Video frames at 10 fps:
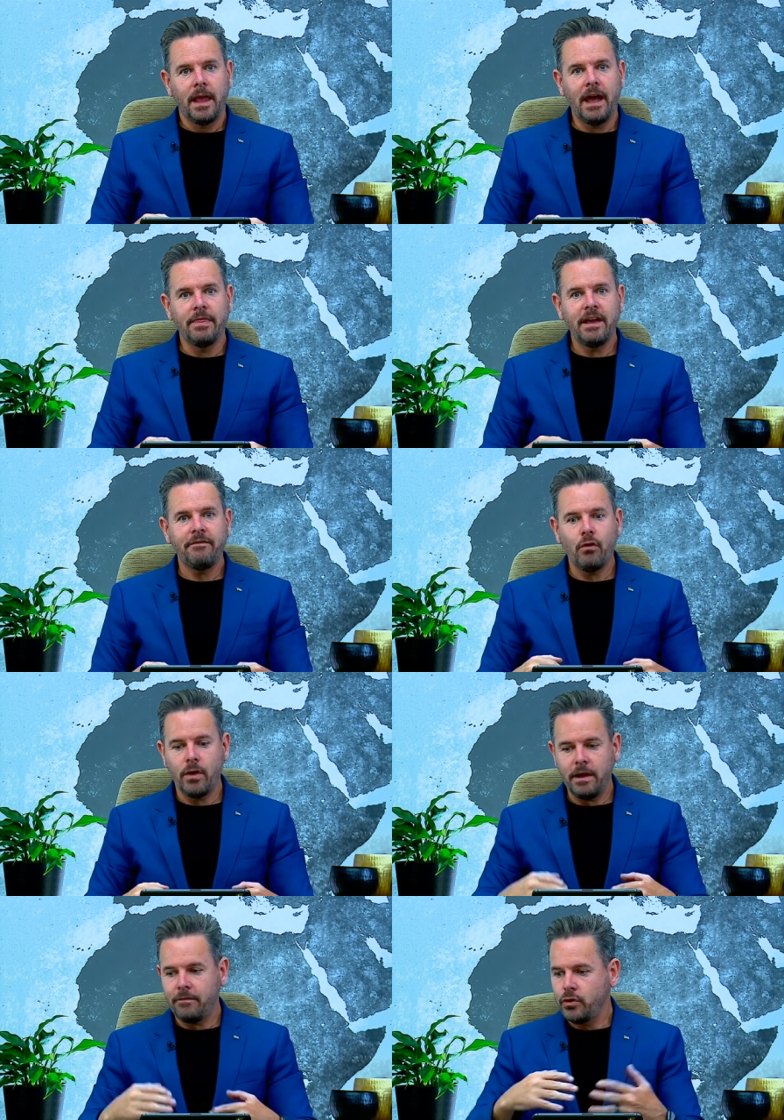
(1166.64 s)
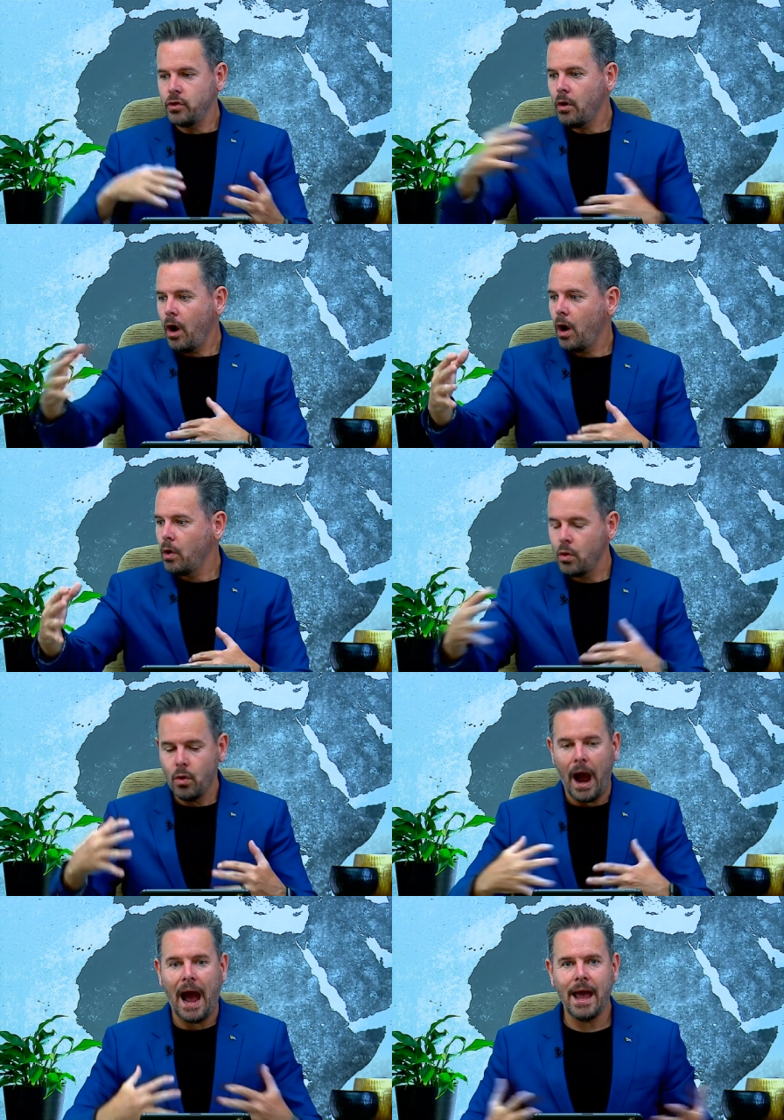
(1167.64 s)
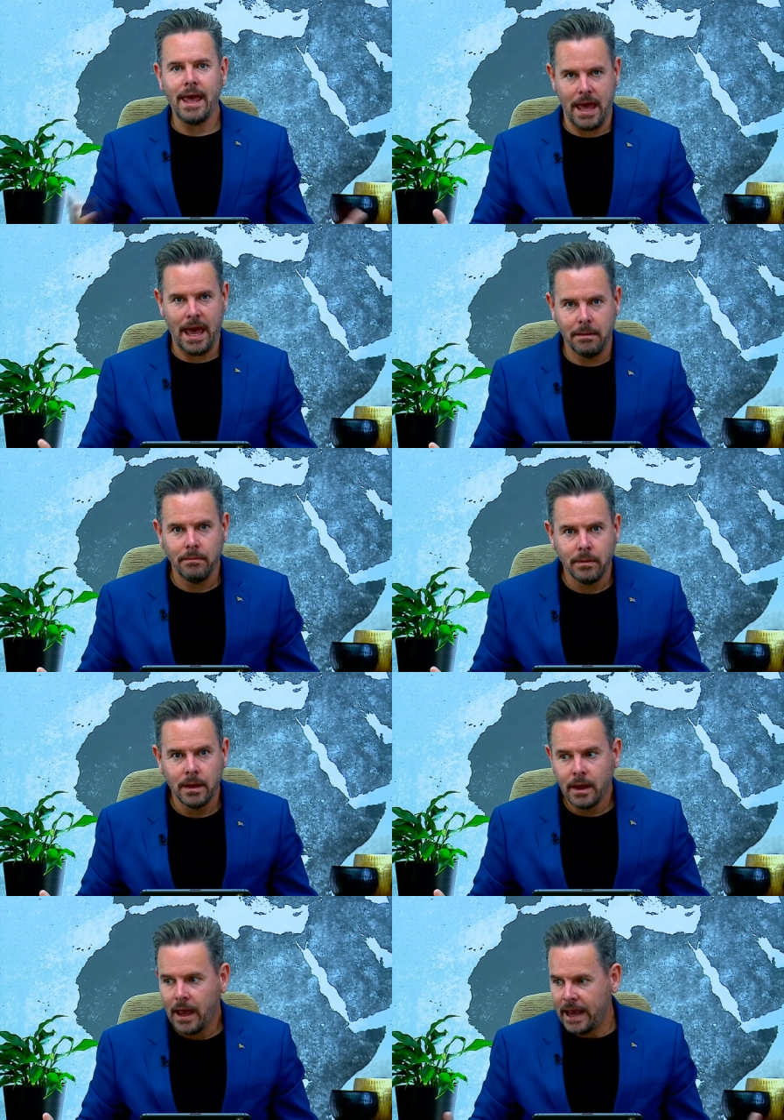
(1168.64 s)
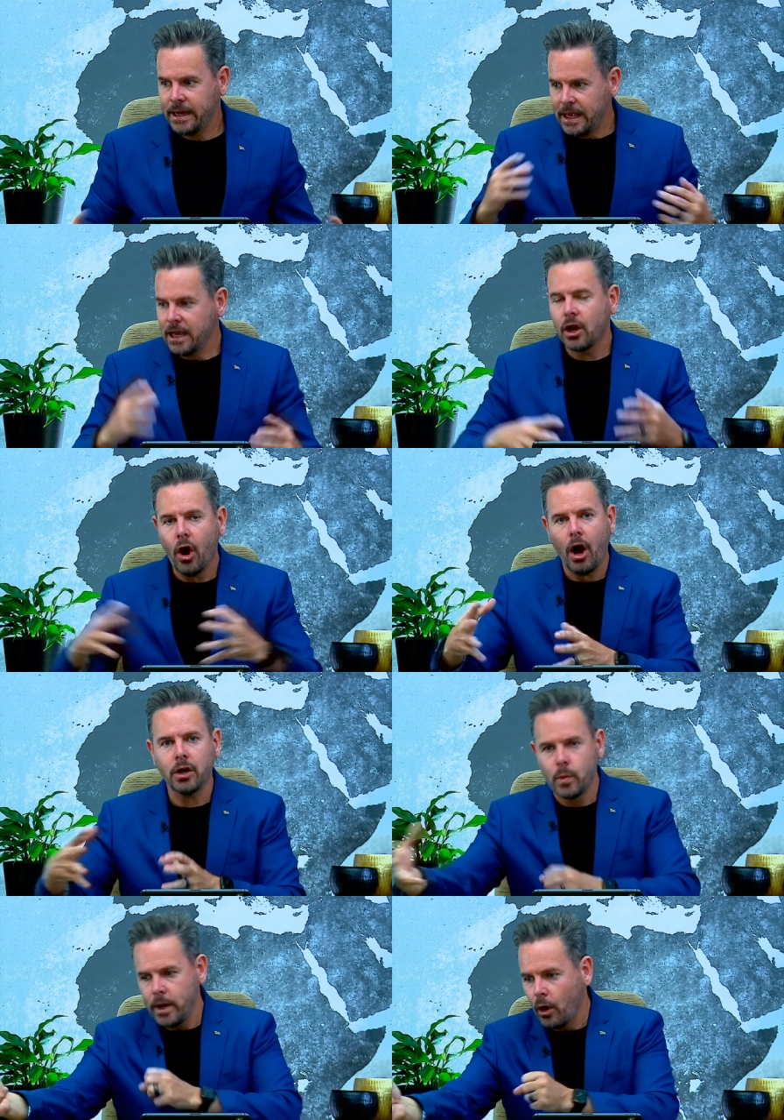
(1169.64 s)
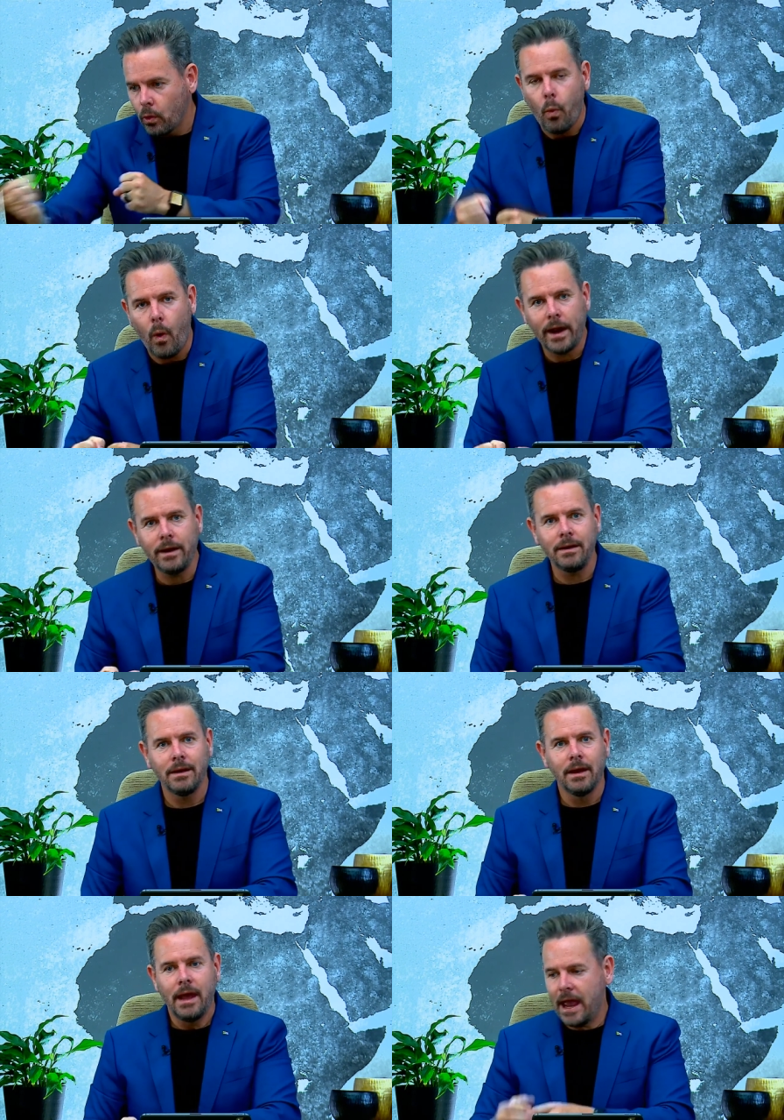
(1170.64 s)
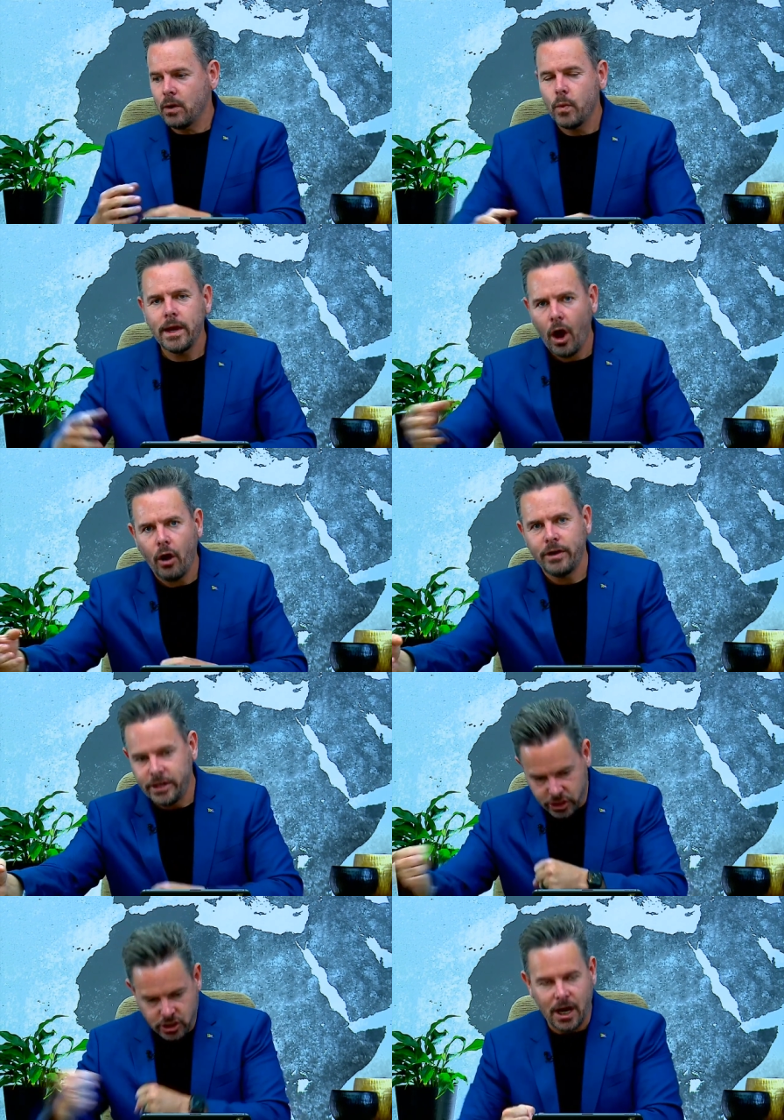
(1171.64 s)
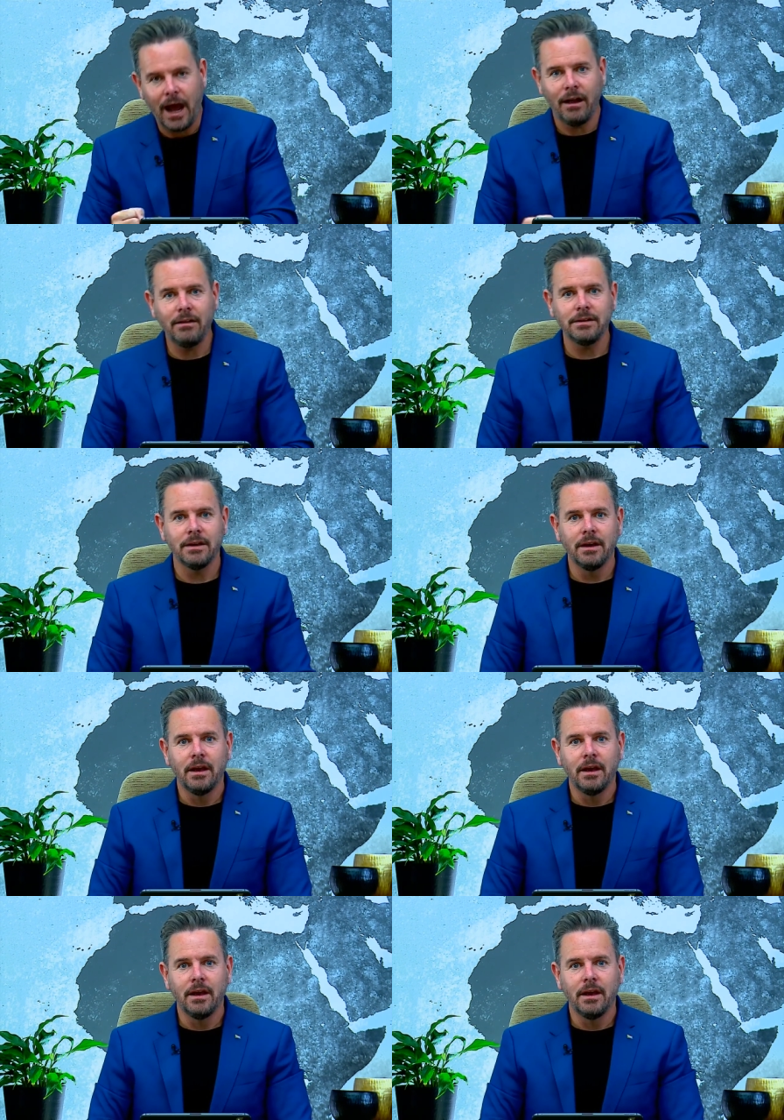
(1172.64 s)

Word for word: And therefore, if you are who I am, and in God we are one, and we are his child,